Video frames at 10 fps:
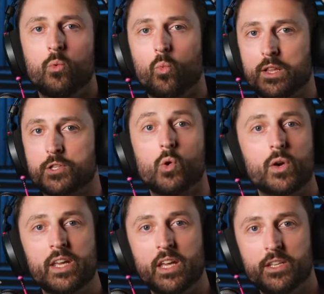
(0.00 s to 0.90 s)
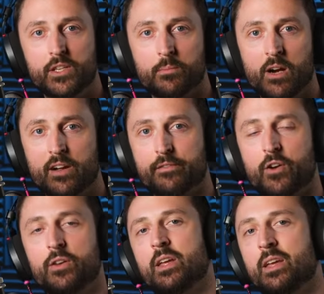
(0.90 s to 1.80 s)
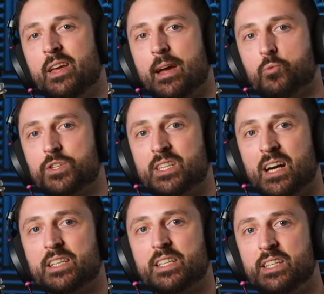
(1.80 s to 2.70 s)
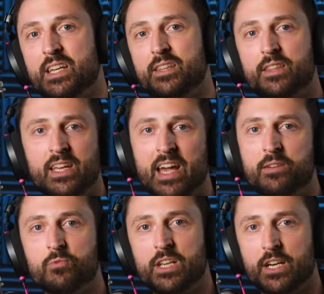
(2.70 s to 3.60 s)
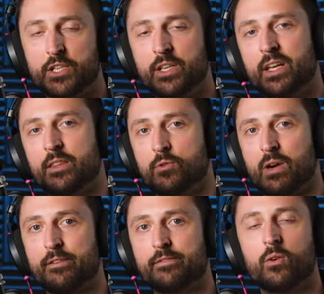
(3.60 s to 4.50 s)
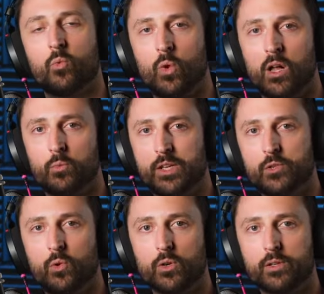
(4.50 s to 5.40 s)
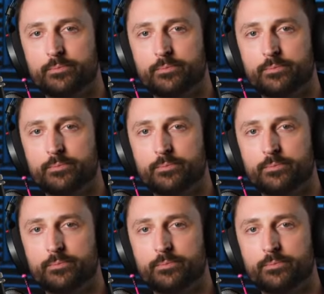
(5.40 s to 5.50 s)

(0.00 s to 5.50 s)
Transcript: while talking into the microphone, and we'll start to see the gain reduction in the graph while we talk.